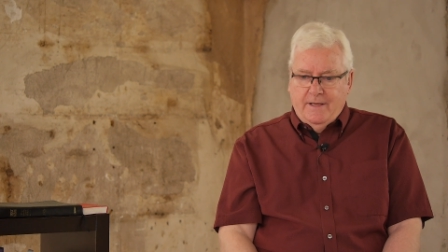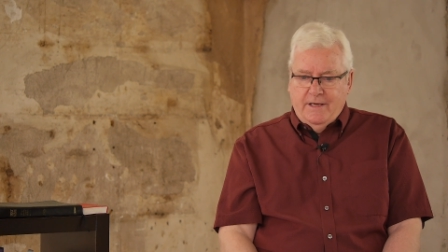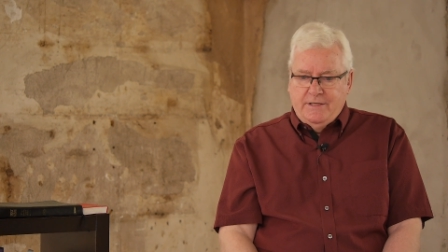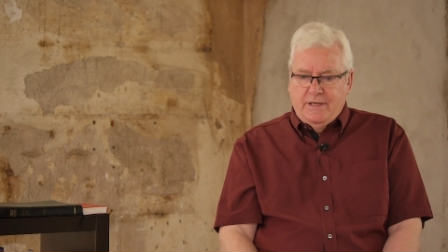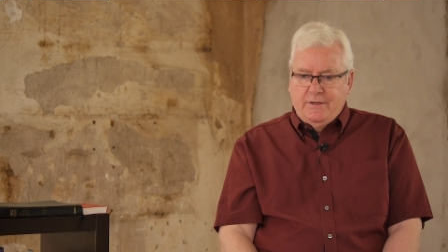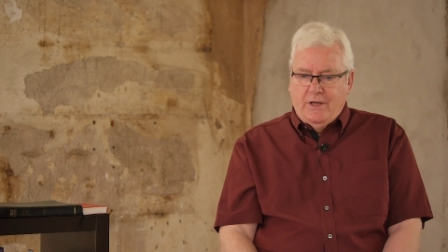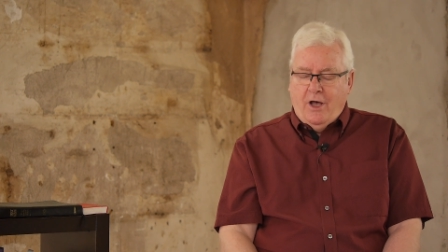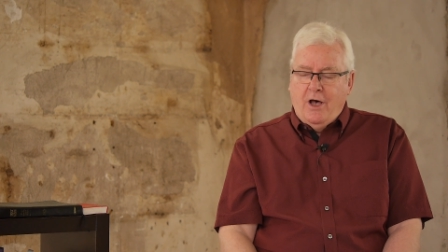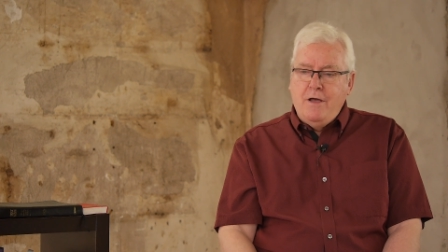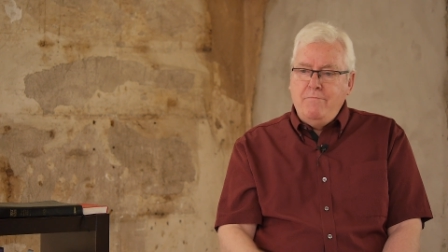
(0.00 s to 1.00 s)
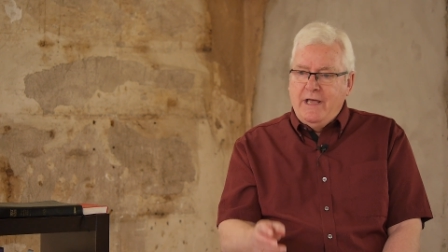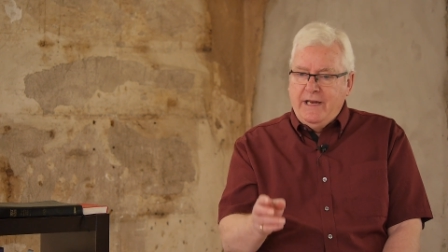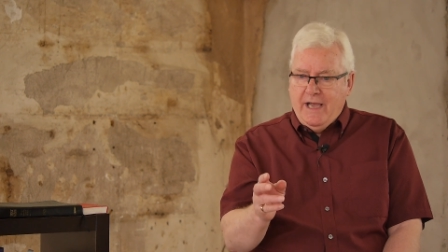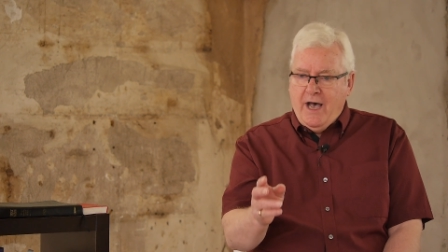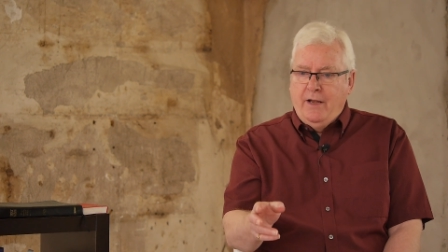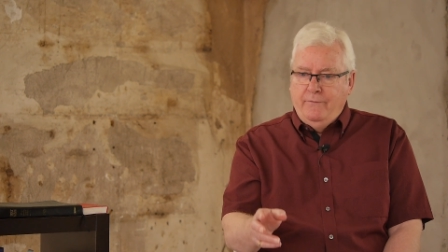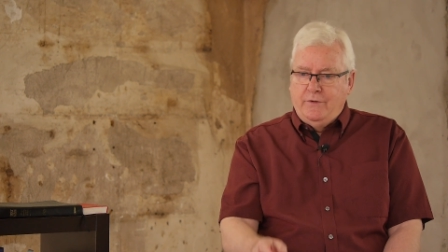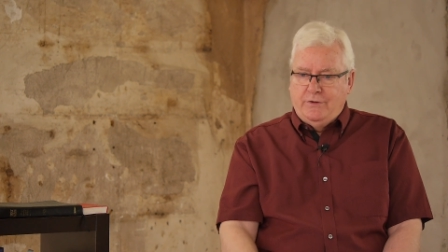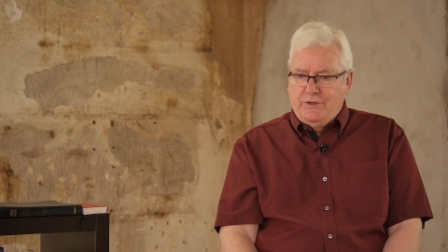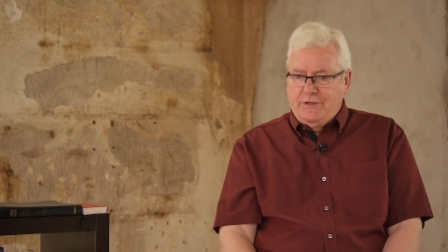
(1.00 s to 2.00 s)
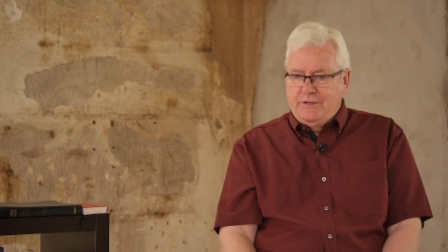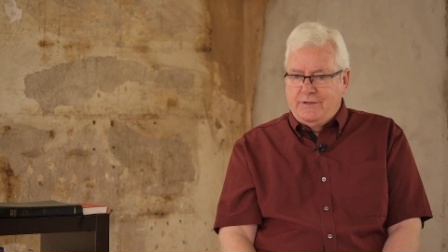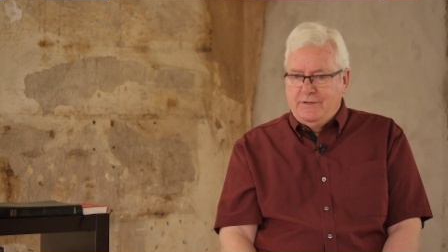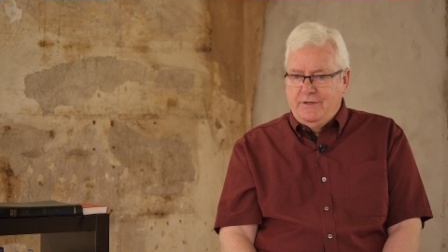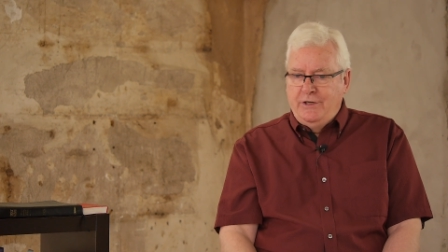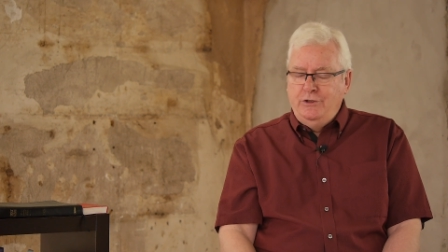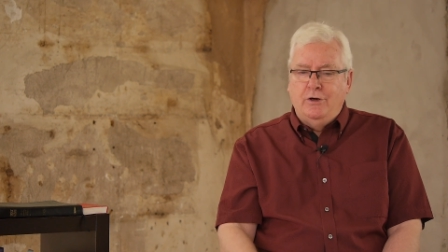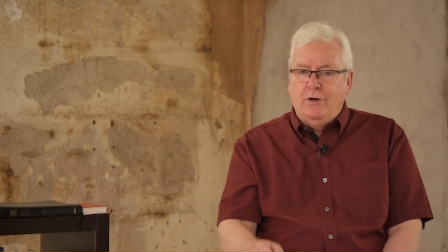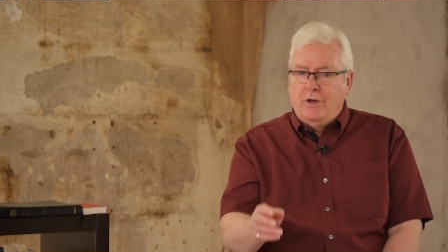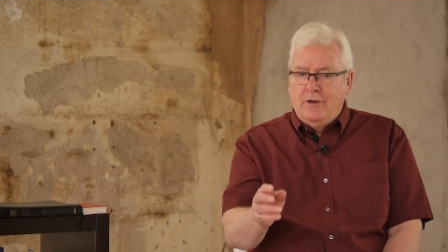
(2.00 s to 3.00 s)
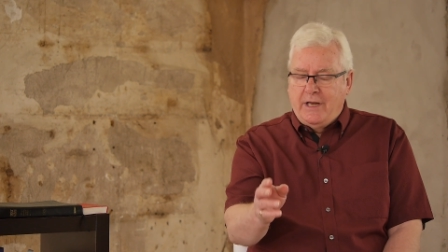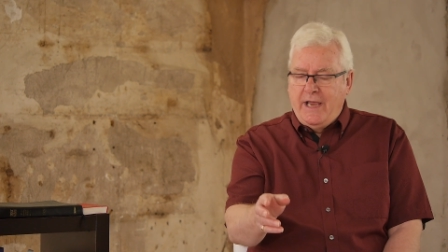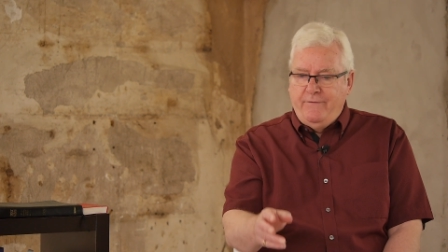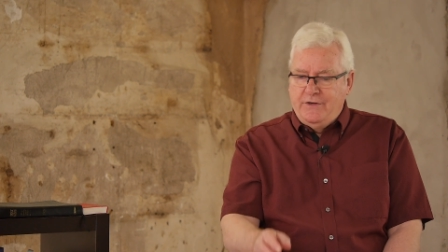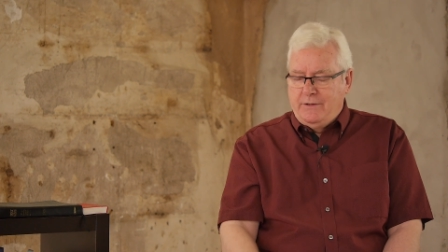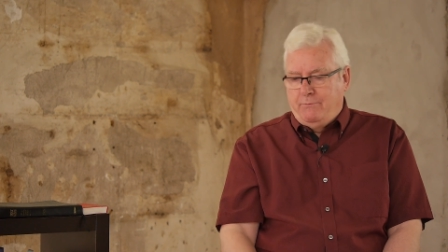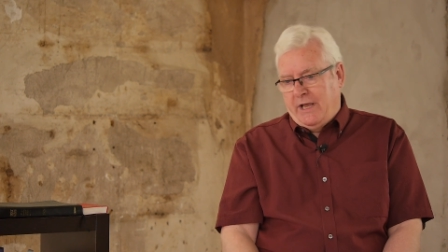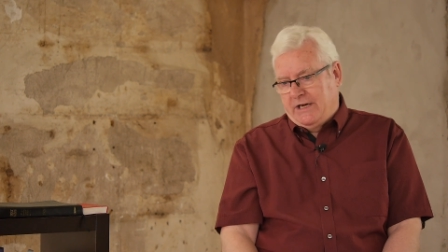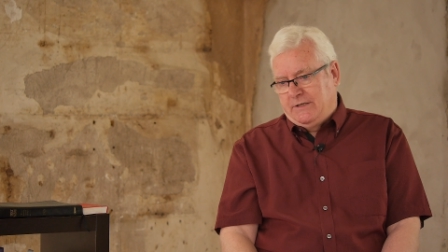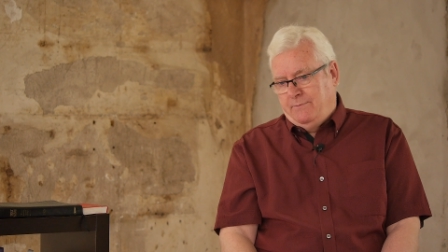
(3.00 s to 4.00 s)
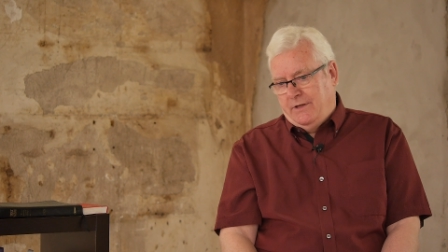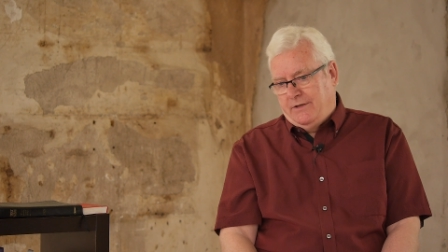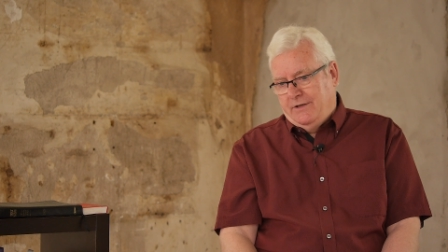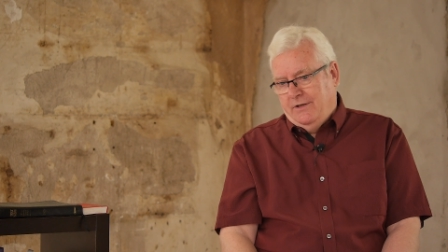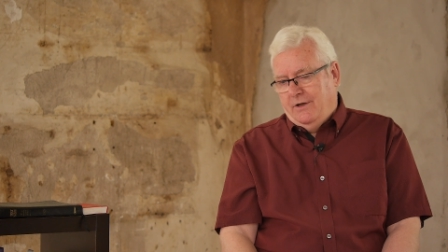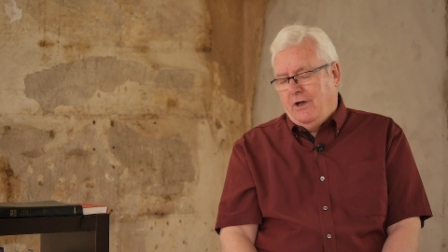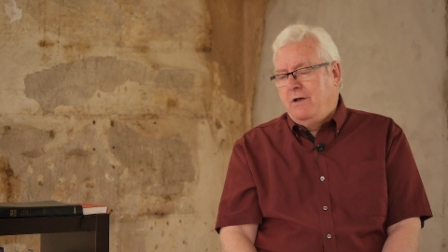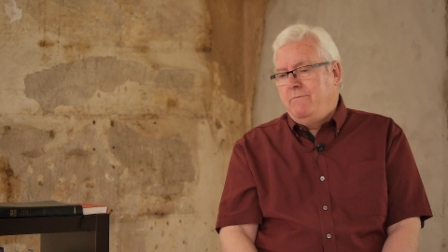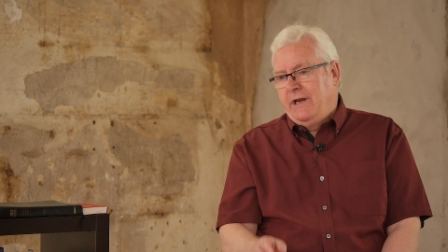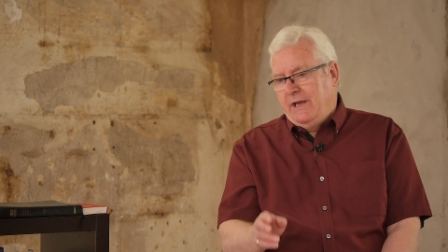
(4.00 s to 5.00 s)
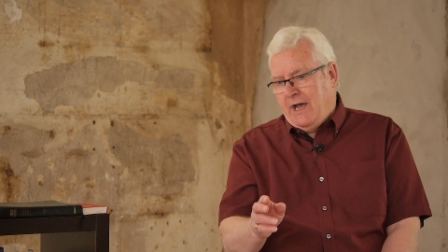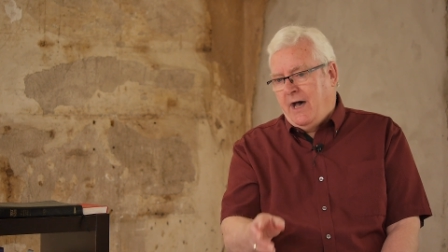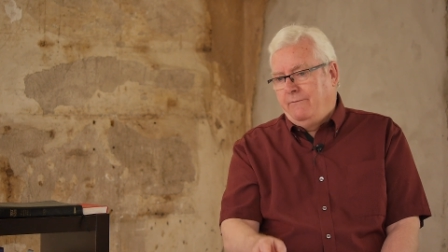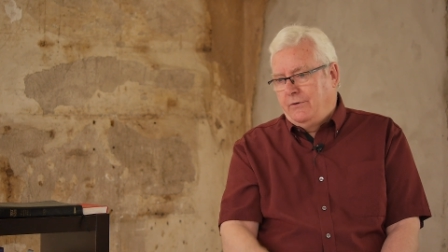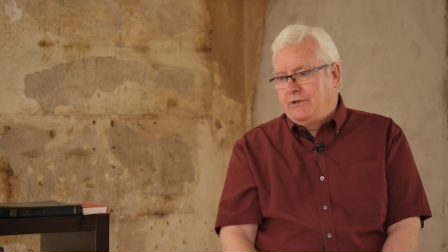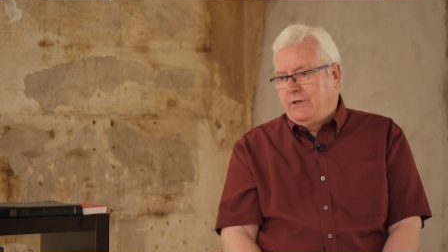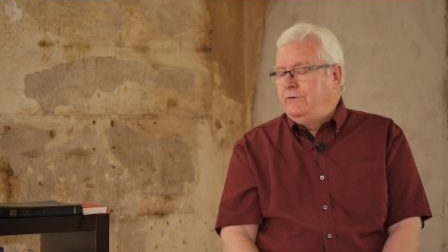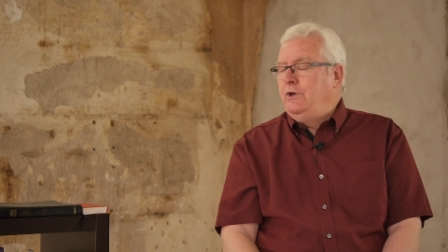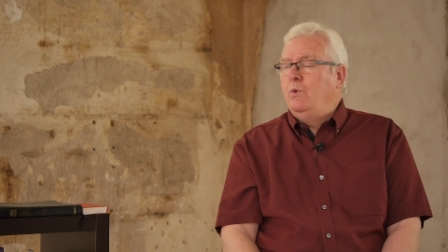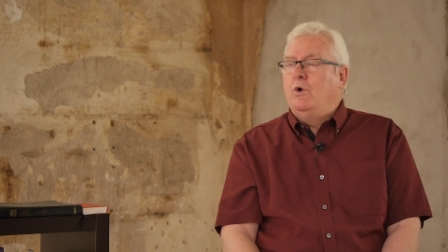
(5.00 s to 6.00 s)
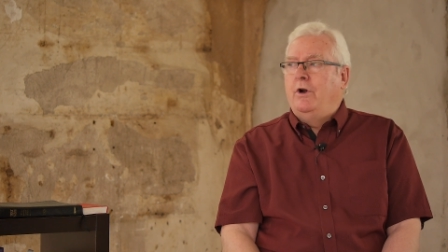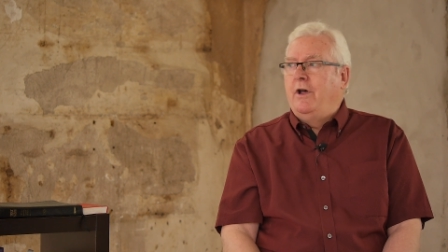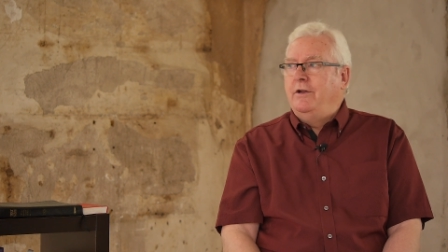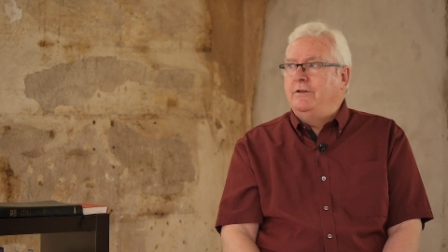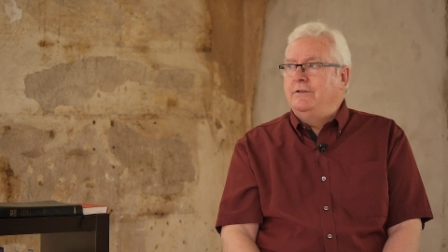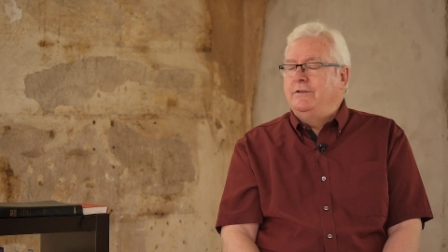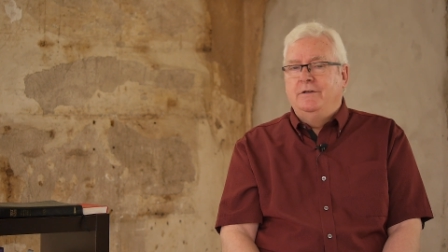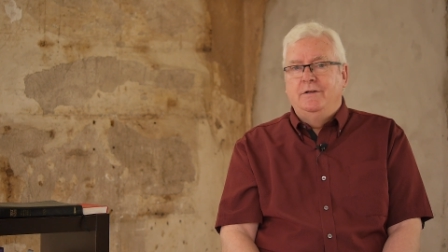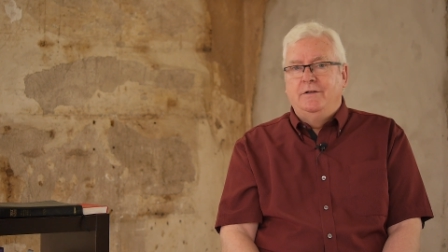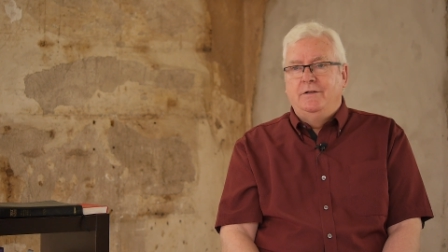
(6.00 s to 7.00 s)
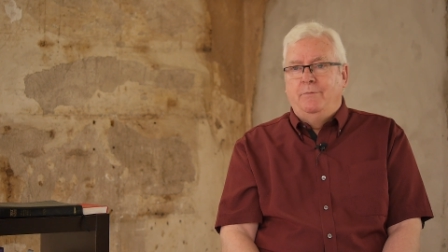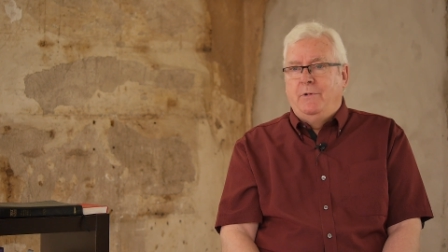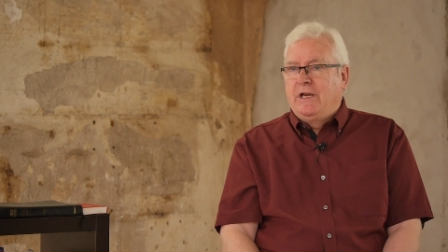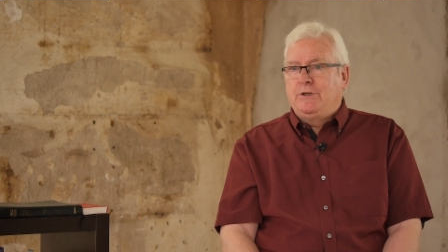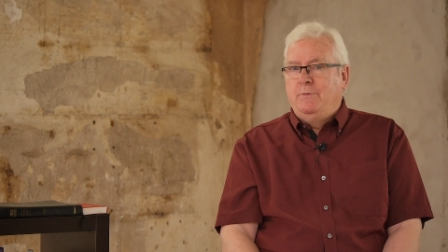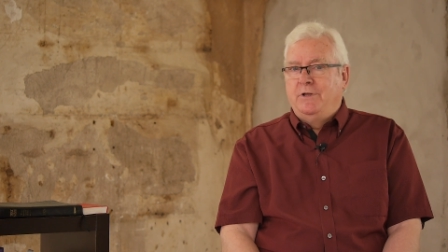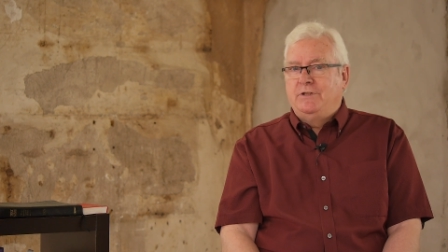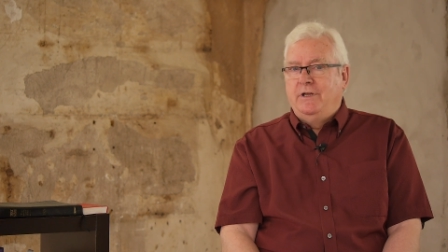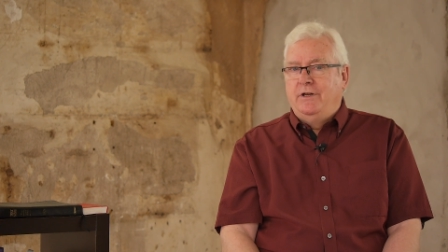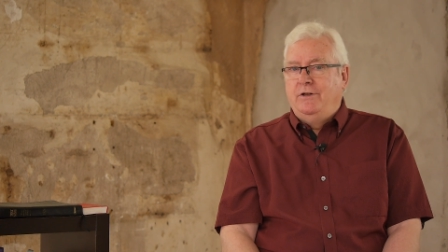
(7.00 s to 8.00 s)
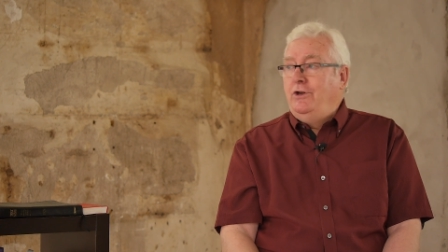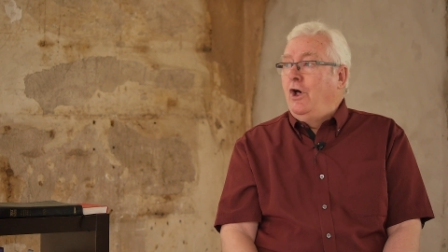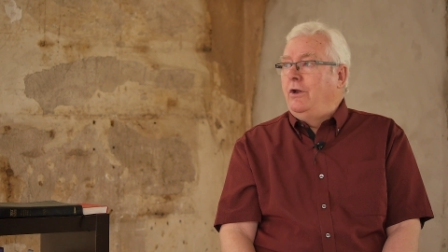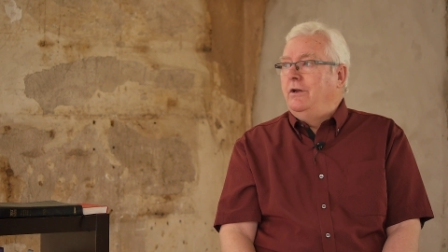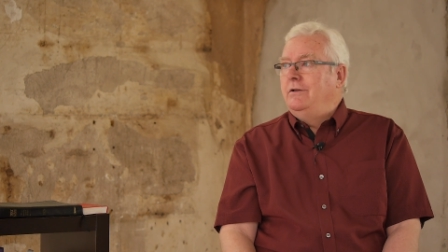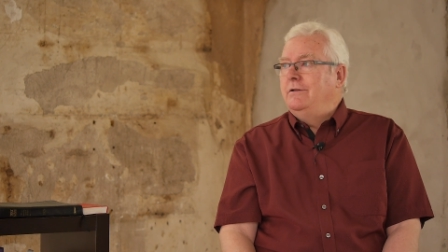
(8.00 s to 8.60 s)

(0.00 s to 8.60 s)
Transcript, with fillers: He said, How many anvils in your long life as a blacksmith, how many anvils have you worn out? The blacksmith said, None,